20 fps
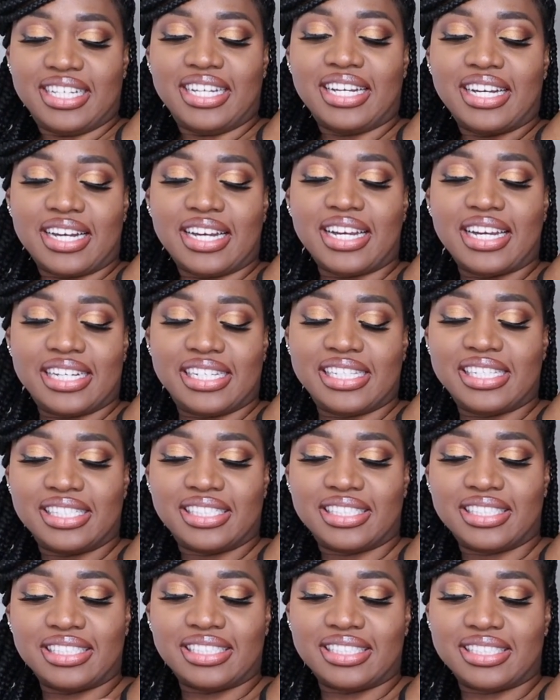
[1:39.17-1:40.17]

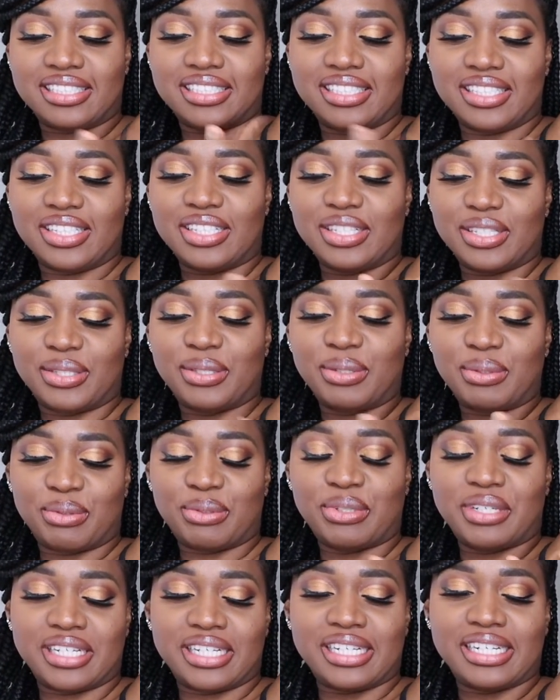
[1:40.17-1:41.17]
This is,
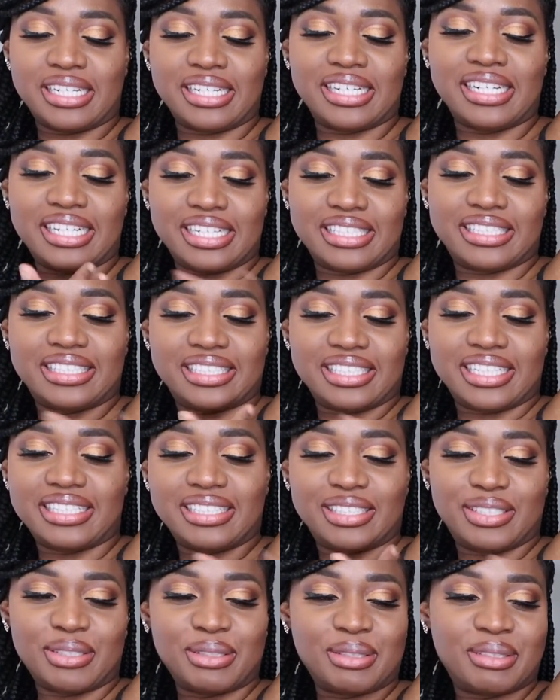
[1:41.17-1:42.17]
where I
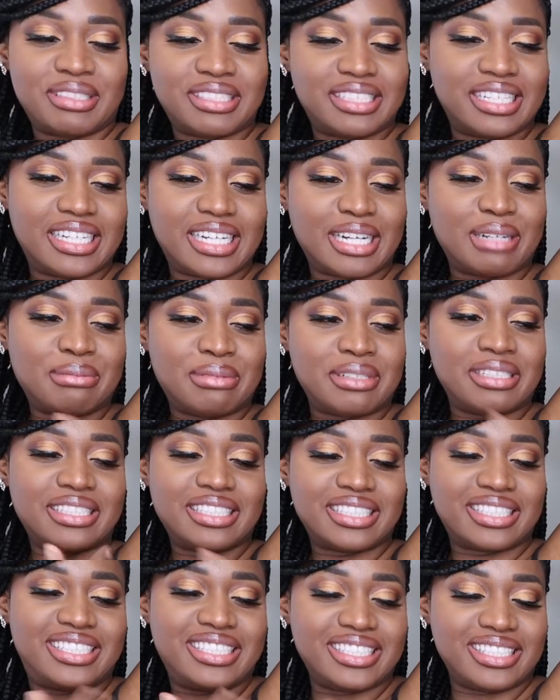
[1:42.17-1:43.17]
start to think
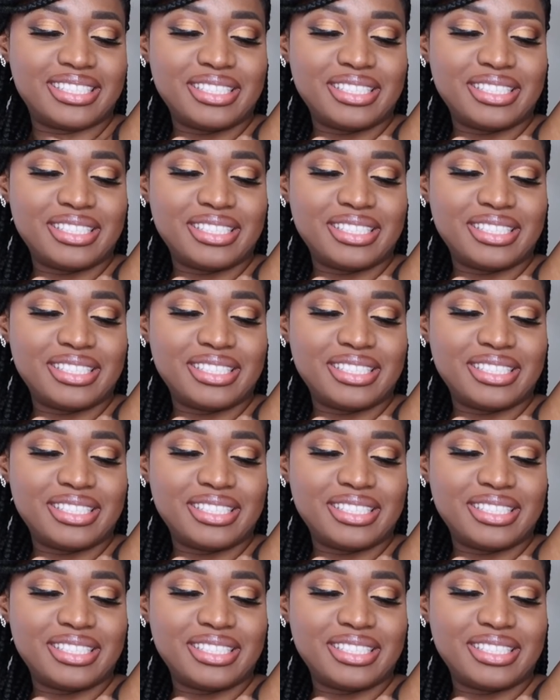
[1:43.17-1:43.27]
about